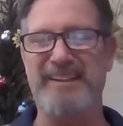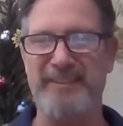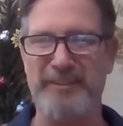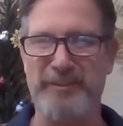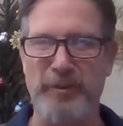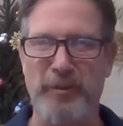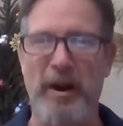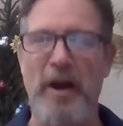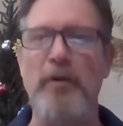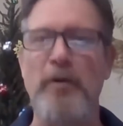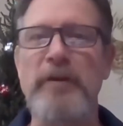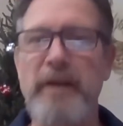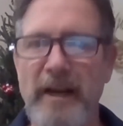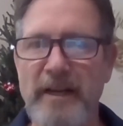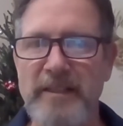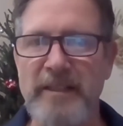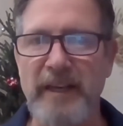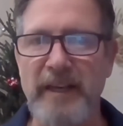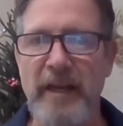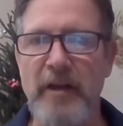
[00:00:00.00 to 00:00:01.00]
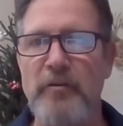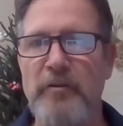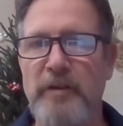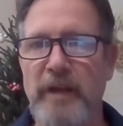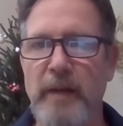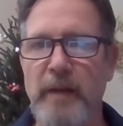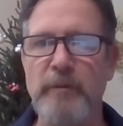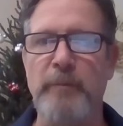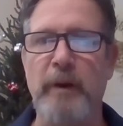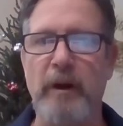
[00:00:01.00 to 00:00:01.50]
so how are you guys going to get your
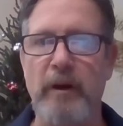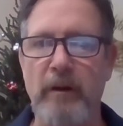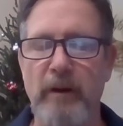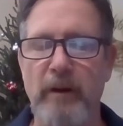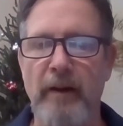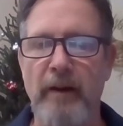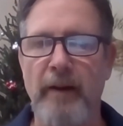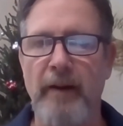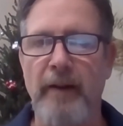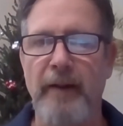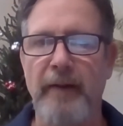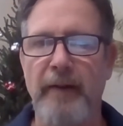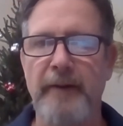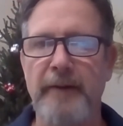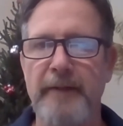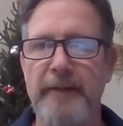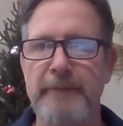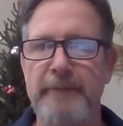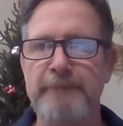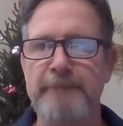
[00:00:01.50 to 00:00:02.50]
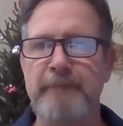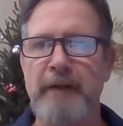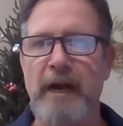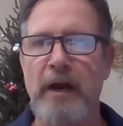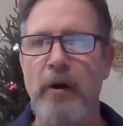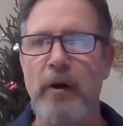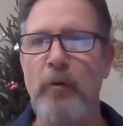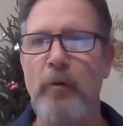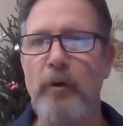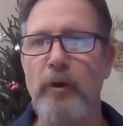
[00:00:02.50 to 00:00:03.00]
teams better?
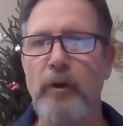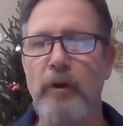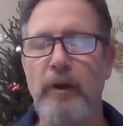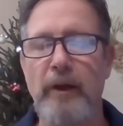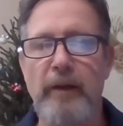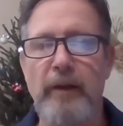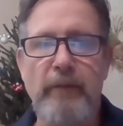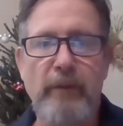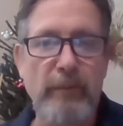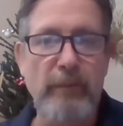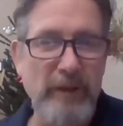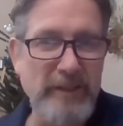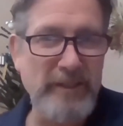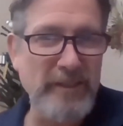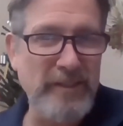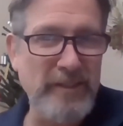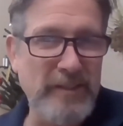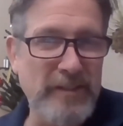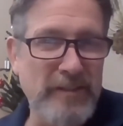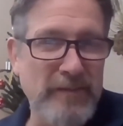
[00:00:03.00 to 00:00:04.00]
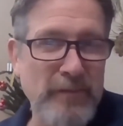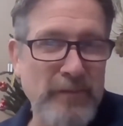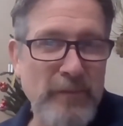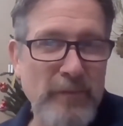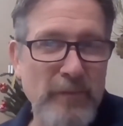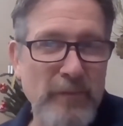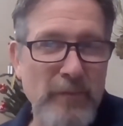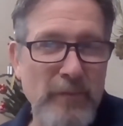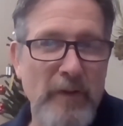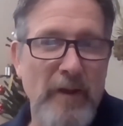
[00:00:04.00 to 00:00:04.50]
And this is
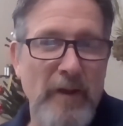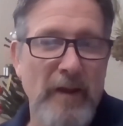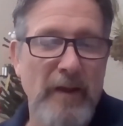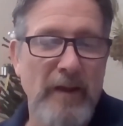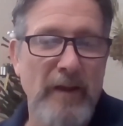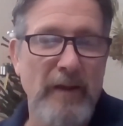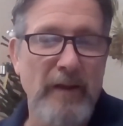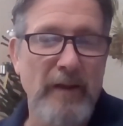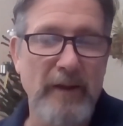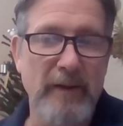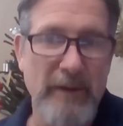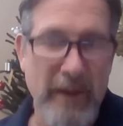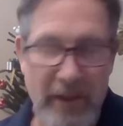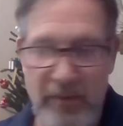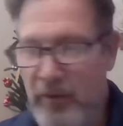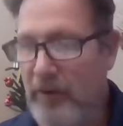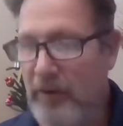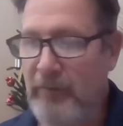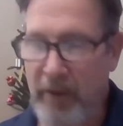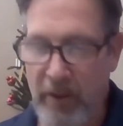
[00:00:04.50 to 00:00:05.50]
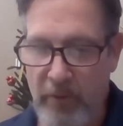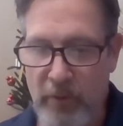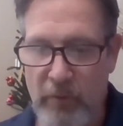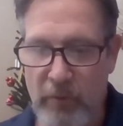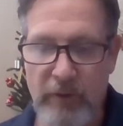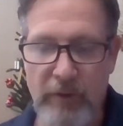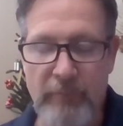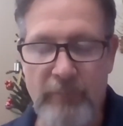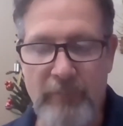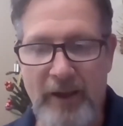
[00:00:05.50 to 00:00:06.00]
another
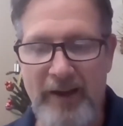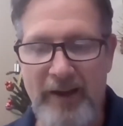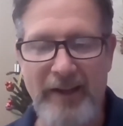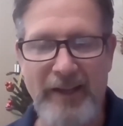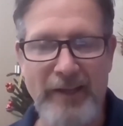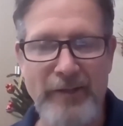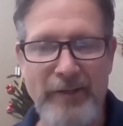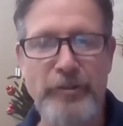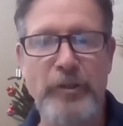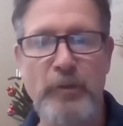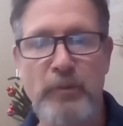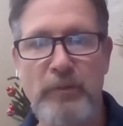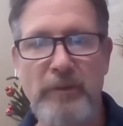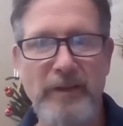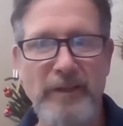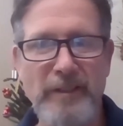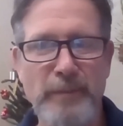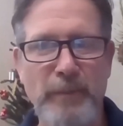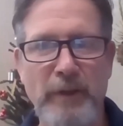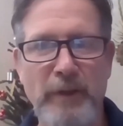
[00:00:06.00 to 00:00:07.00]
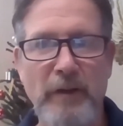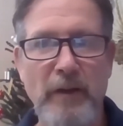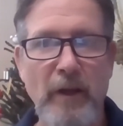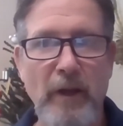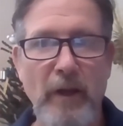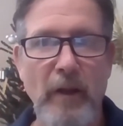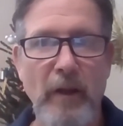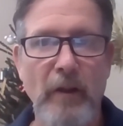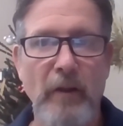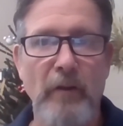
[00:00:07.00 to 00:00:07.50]
not issue with this, but
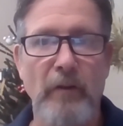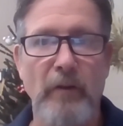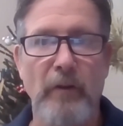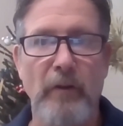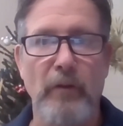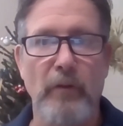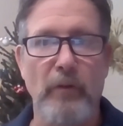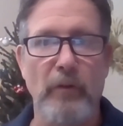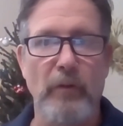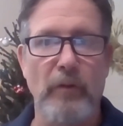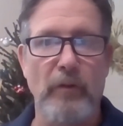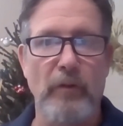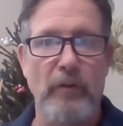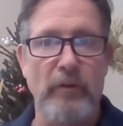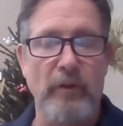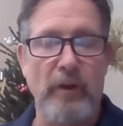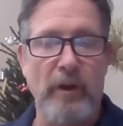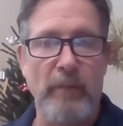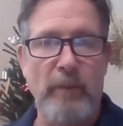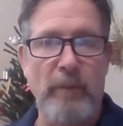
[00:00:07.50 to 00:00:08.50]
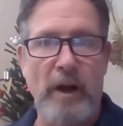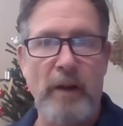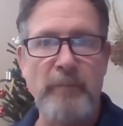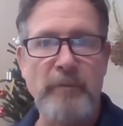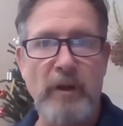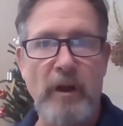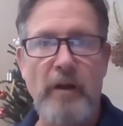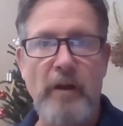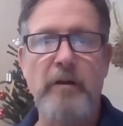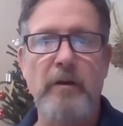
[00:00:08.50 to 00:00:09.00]
I'm
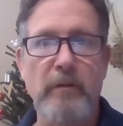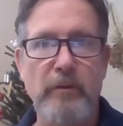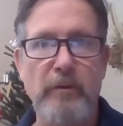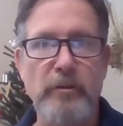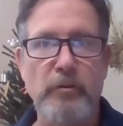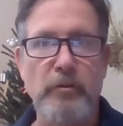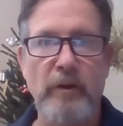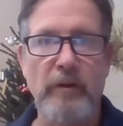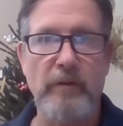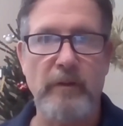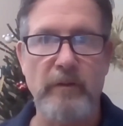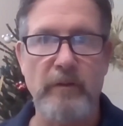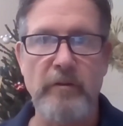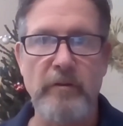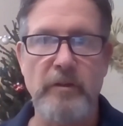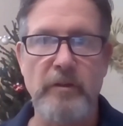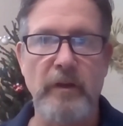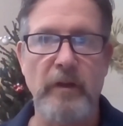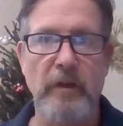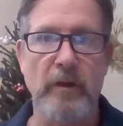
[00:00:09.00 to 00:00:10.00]
talking to the strength conditioning